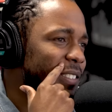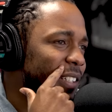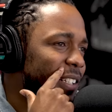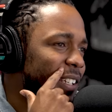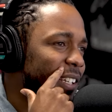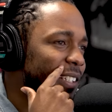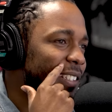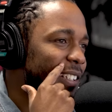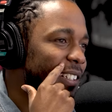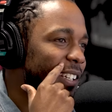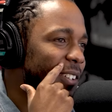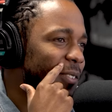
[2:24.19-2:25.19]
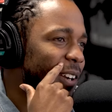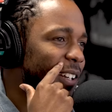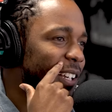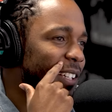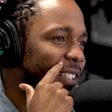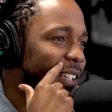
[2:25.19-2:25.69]
Really? I can't
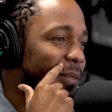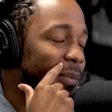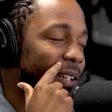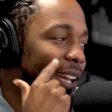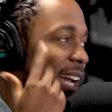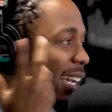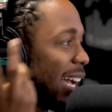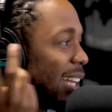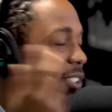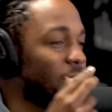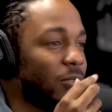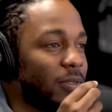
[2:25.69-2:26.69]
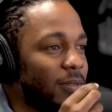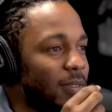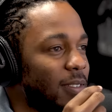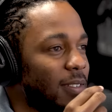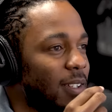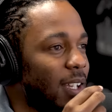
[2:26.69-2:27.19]
rock like that. But I got to.
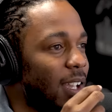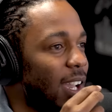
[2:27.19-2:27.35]
Right.